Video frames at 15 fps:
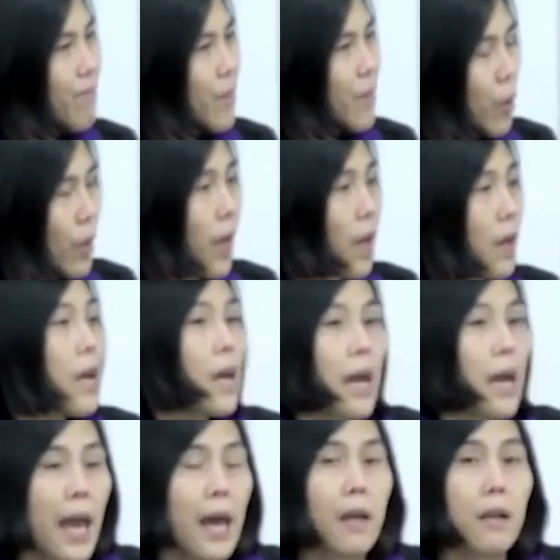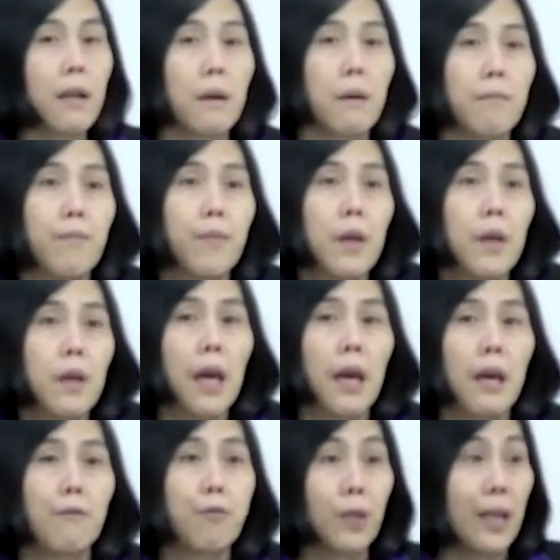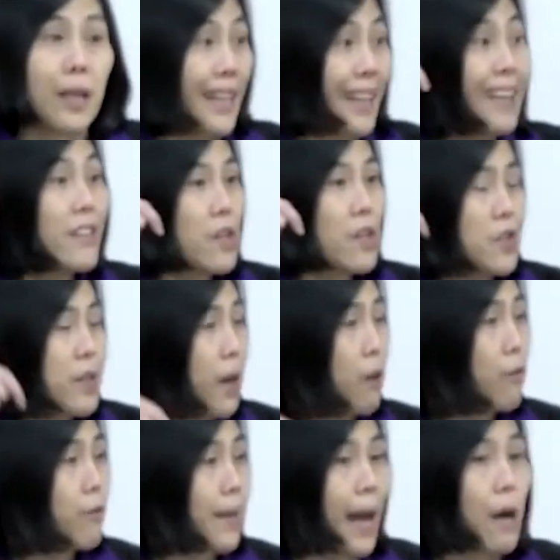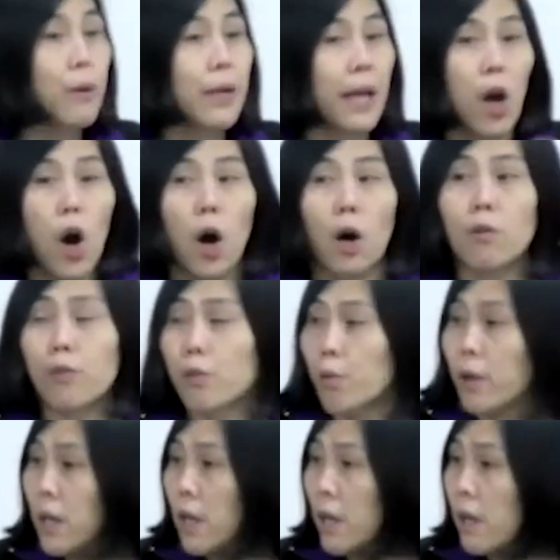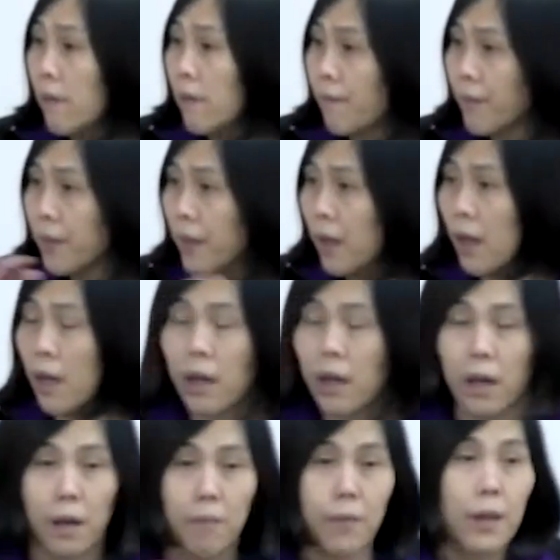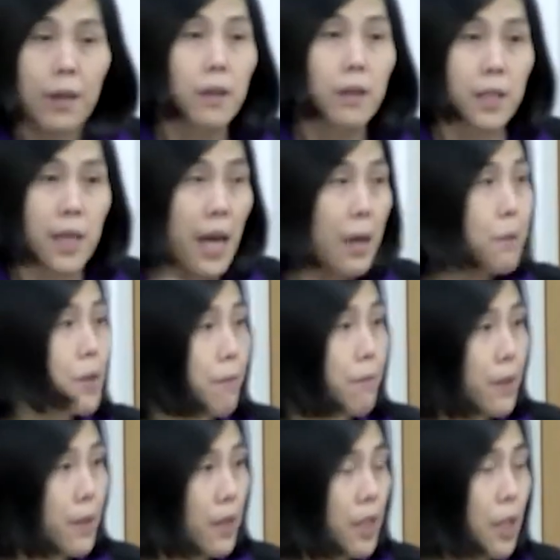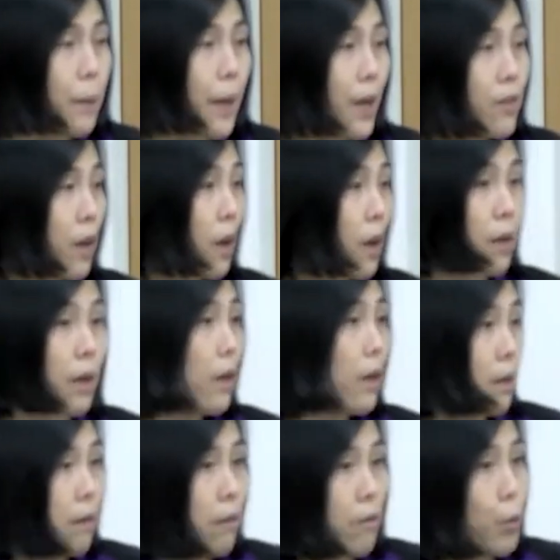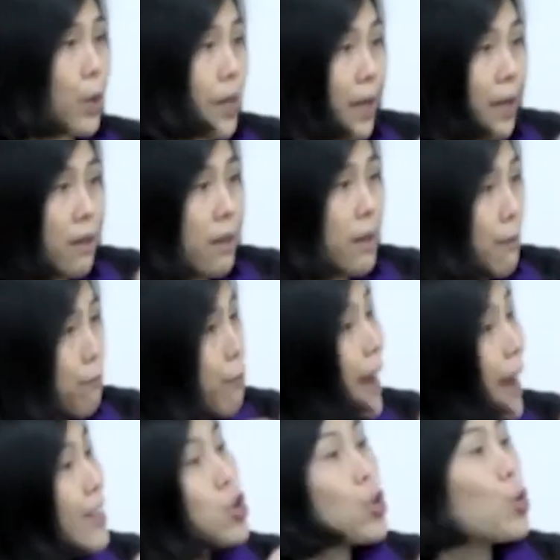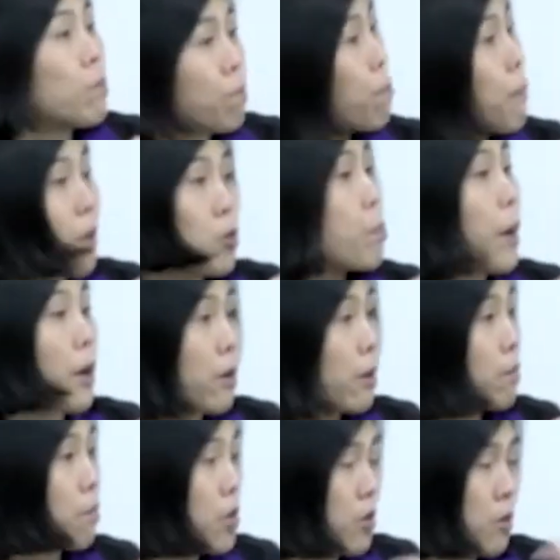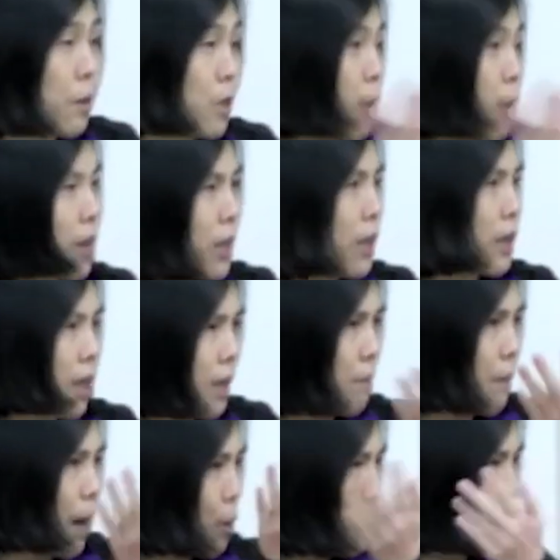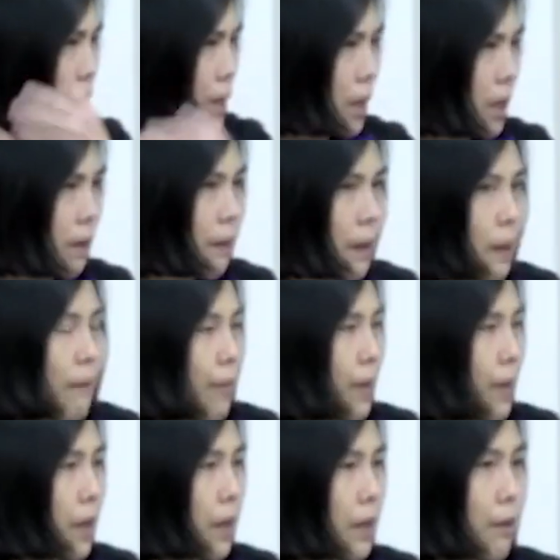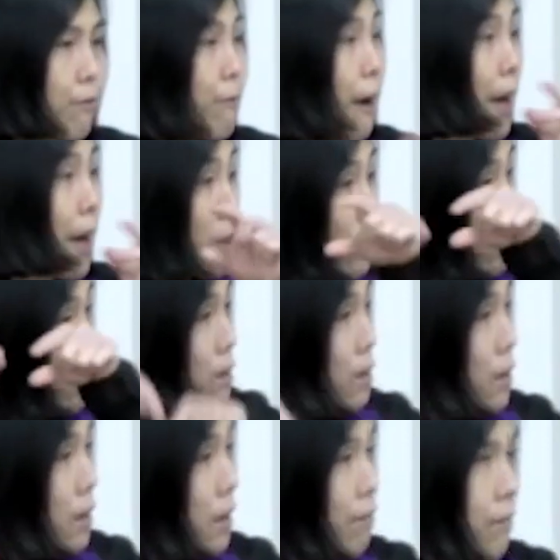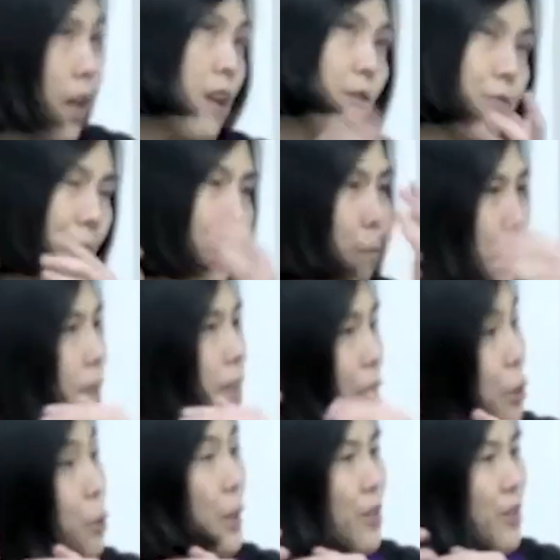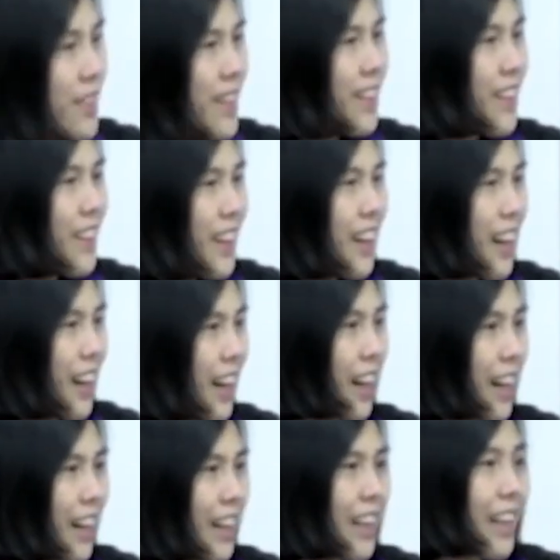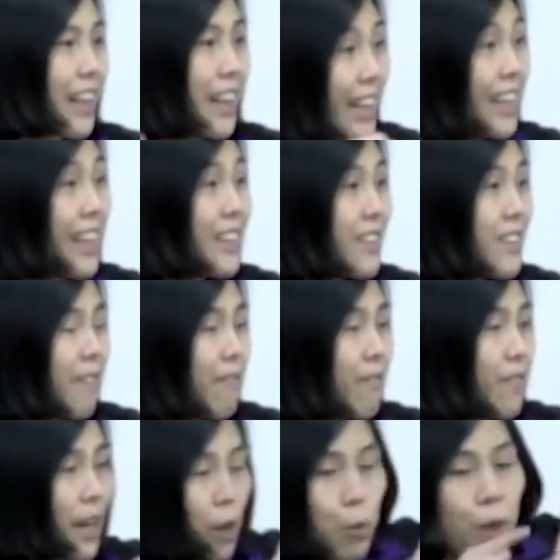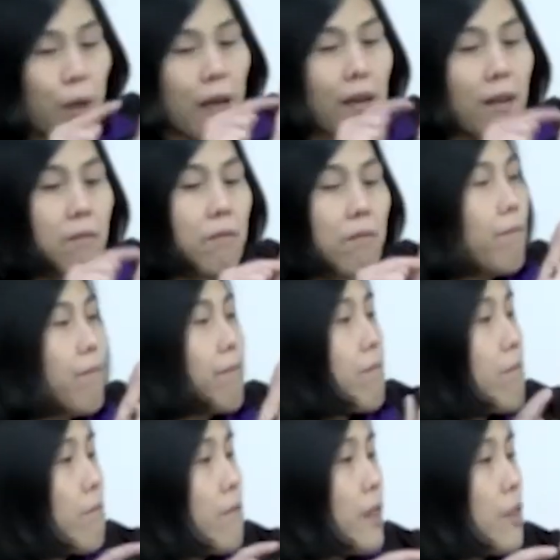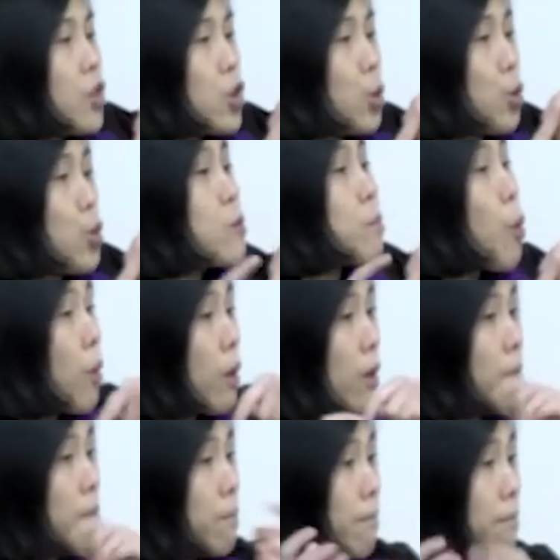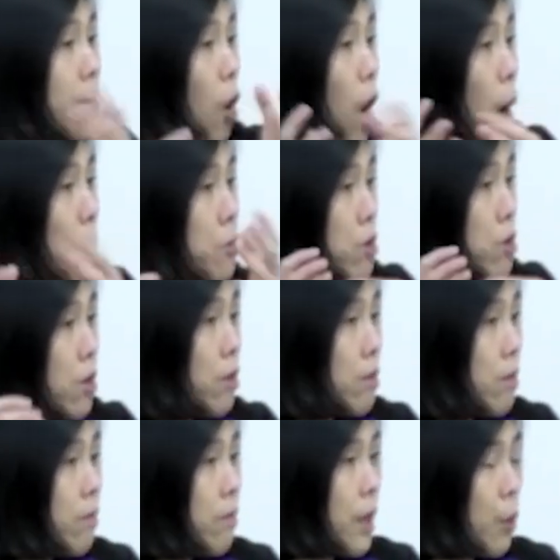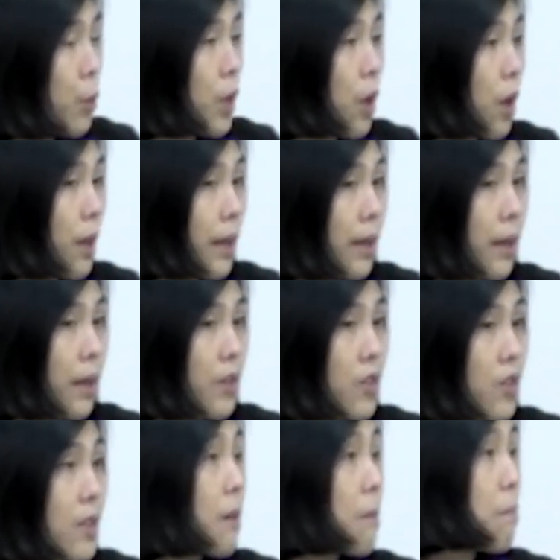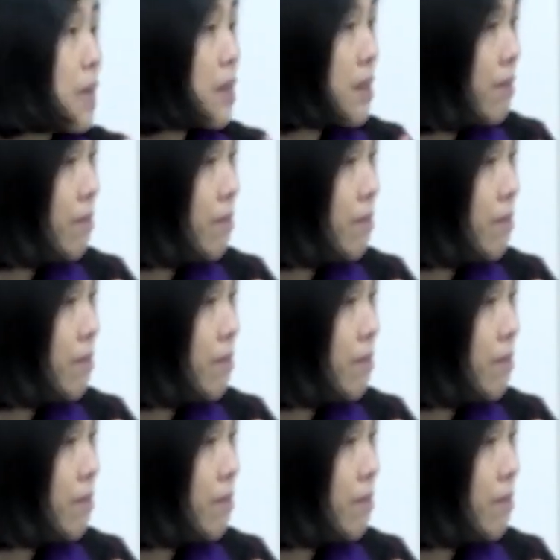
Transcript: Okay, and, uh, and for the leads itself, now they all three uh, types of the DBS we can uh, fine tune much better because Medtronic came out with the uh, the final, not the final, but the newest uh, lead that we can choose more more optional. Uh, we call like a uh, segment